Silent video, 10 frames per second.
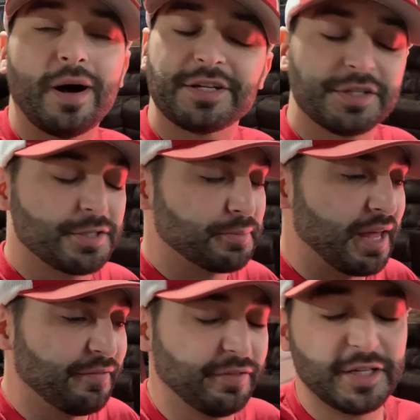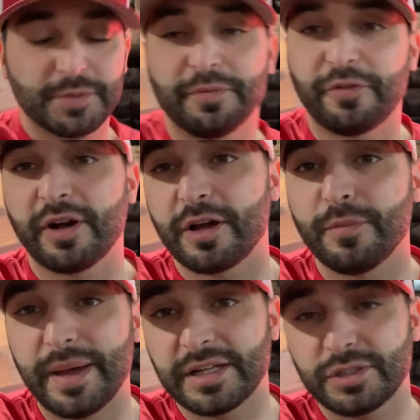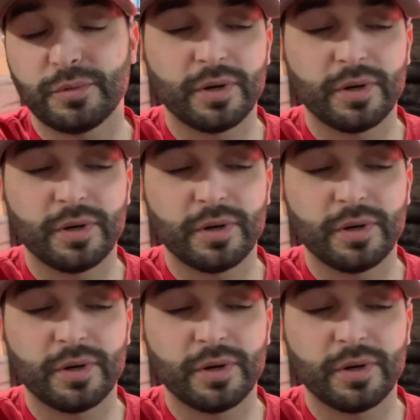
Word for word: watching some Netflix before I go back to